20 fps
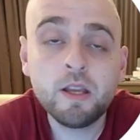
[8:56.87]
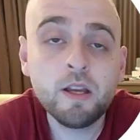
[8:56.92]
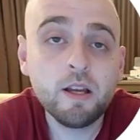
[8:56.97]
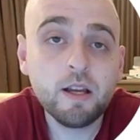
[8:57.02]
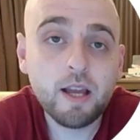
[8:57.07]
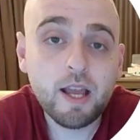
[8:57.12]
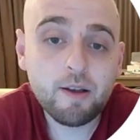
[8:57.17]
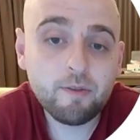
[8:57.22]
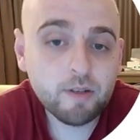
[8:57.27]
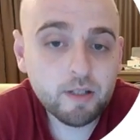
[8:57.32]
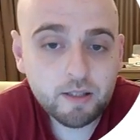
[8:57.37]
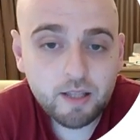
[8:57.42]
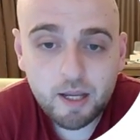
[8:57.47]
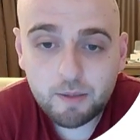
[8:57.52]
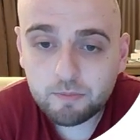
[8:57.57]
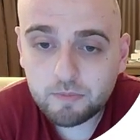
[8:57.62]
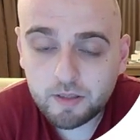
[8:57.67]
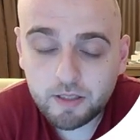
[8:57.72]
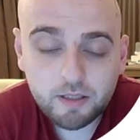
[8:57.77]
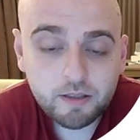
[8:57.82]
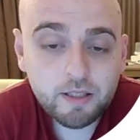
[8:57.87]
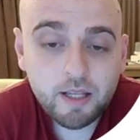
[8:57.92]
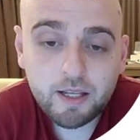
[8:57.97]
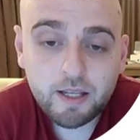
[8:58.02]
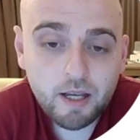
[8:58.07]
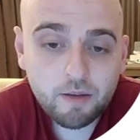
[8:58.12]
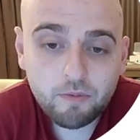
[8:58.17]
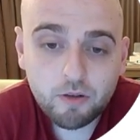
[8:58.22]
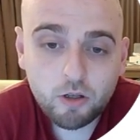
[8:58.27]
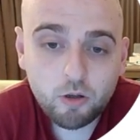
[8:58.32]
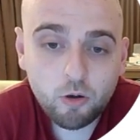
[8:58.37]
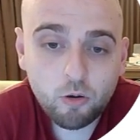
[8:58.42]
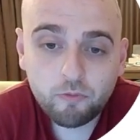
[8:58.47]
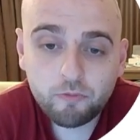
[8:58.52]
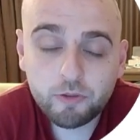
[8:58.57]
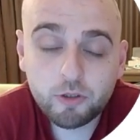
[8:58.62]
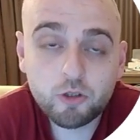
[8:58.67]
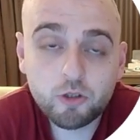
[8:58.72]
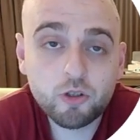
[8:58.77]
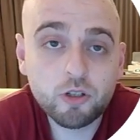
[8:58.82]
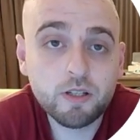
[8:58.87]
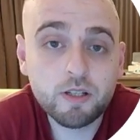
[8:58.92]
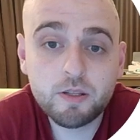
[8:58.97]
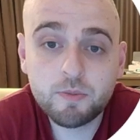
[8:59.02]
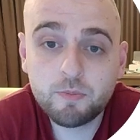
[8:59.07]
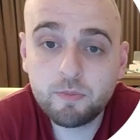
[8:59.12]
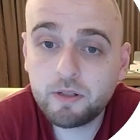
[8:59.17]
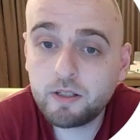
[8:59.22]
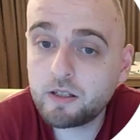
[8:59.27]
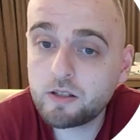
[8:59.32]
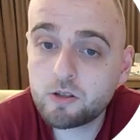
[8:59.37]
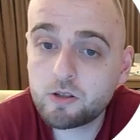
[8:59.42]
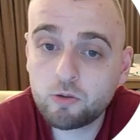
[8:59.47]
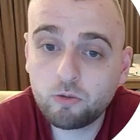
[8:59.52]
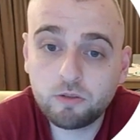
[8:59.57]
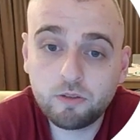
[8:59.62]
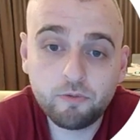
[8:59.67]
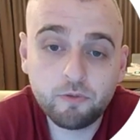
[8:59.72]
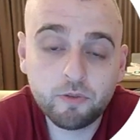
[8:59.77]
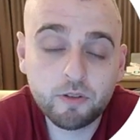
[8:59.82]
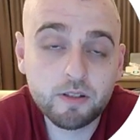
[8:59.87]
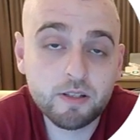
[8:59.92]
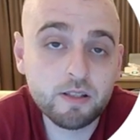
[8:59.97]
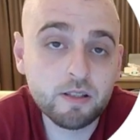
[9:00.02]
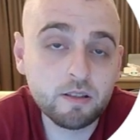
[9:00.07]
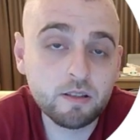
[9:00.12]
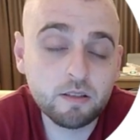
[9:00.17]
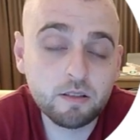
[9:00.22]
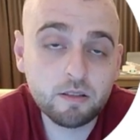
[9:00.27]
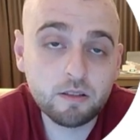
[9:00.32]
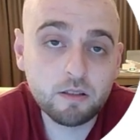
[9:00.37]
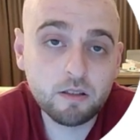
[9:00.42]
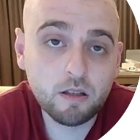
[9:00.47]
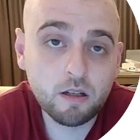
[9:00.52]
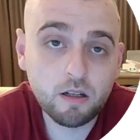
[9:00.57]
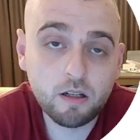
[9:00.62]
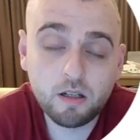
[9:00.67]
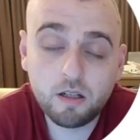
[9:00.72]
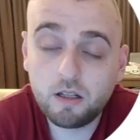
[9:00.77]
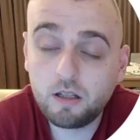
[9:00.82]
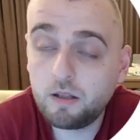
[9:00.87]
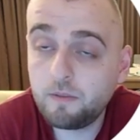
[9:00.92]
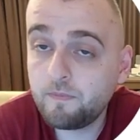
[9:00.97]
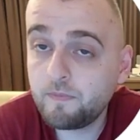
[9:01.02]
Every time they have a home fixture, it's brilliant. So the first 2